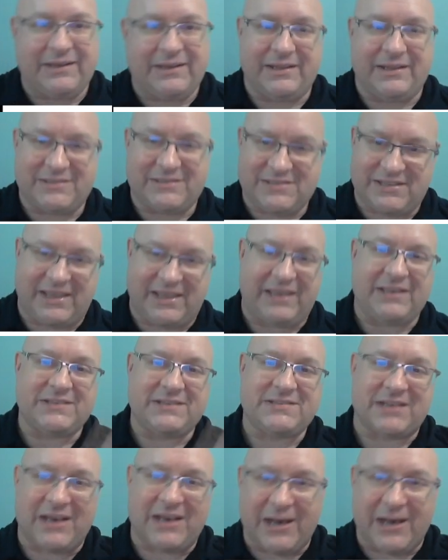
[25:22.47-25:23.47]
It
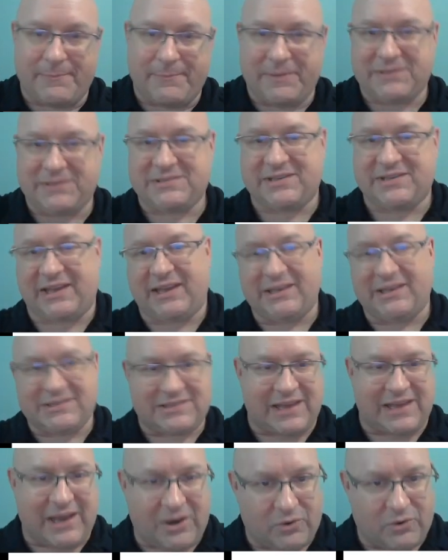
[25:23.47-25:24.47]
scales up, it
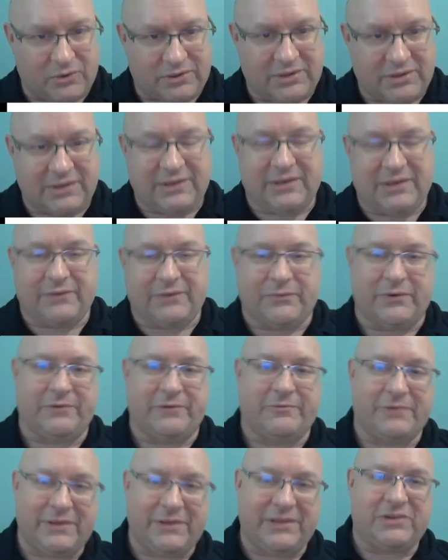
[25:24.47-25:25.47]
scales out. We're
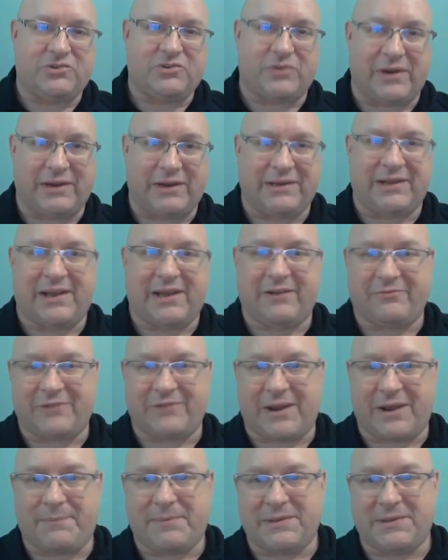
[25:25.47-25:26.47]
really trying to have
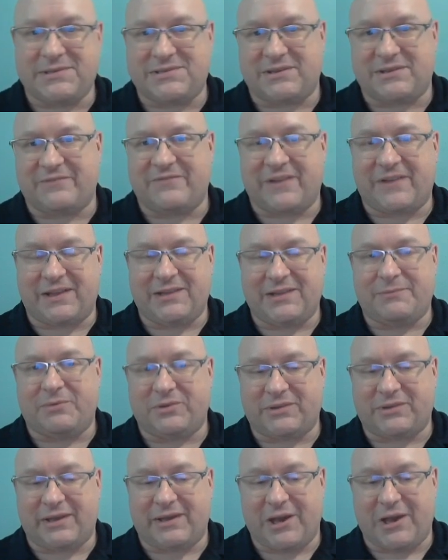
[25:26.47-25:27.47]
Rapids
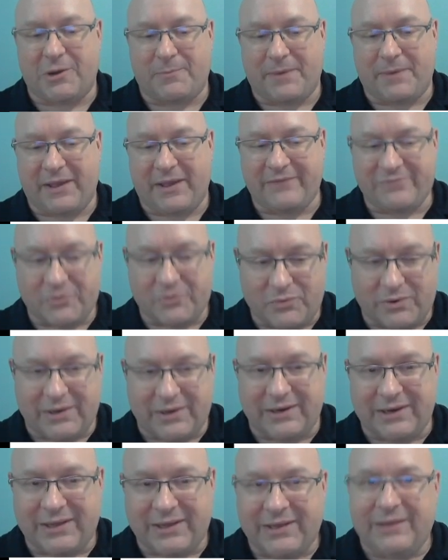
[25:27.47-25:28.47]
available to help
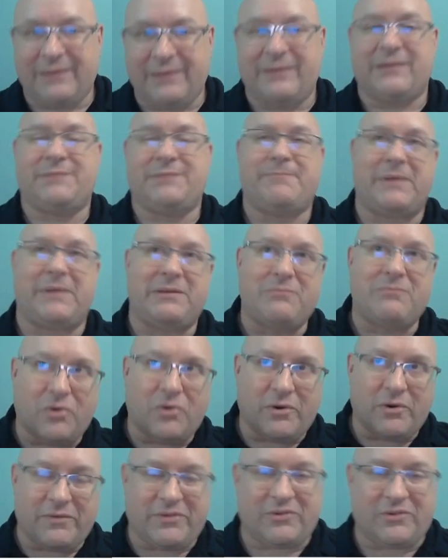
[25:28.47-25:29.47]
everyone spend
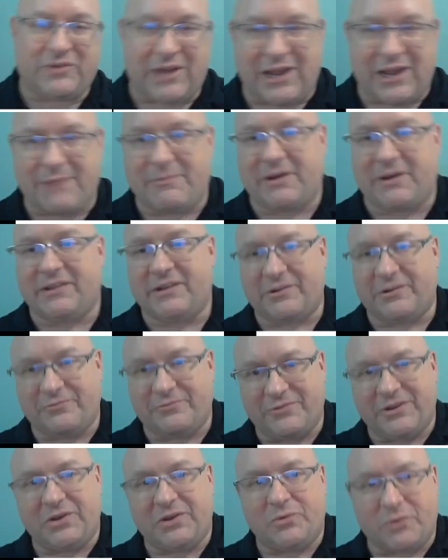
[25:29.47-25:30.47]
more of their time on their
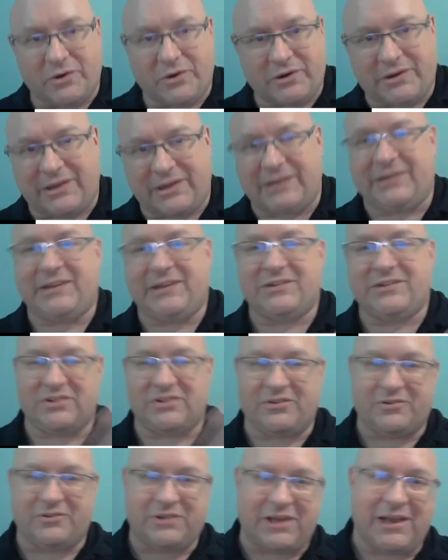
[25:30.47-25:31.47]
real work and less
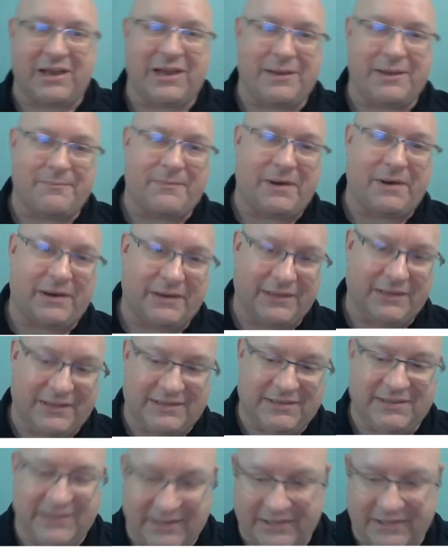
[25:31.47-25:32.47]
of their time on
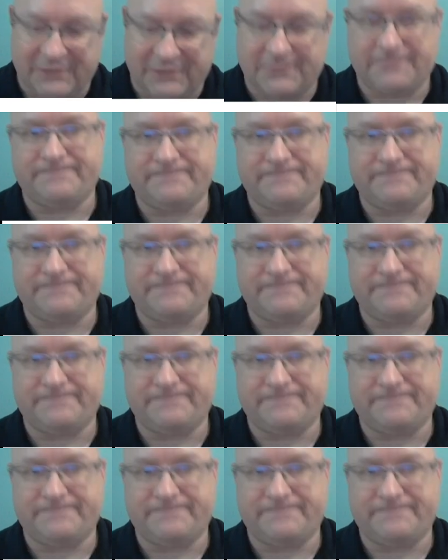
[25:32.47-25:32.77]
ETL.